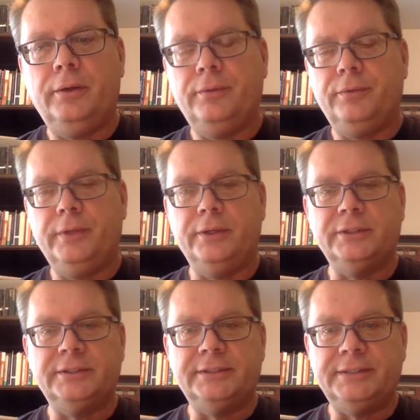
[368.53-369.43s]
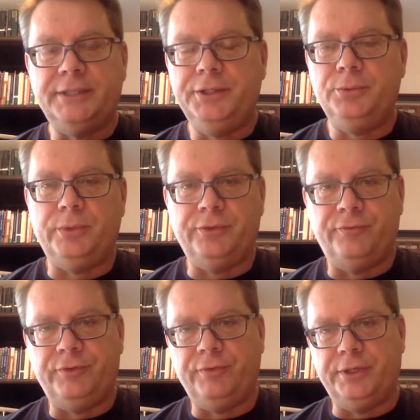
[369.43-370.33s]
There is a scene when
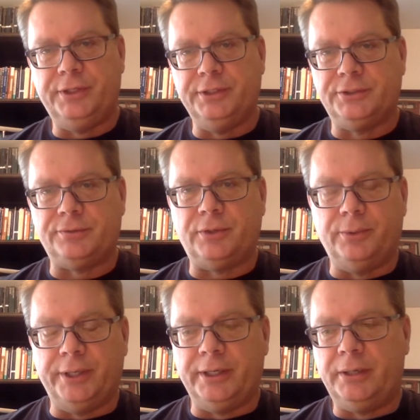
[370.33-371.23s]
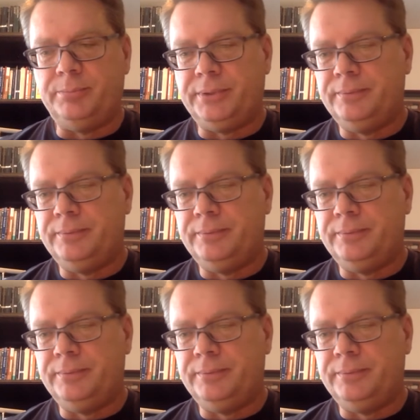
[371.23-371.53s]
Vivian is throwing up,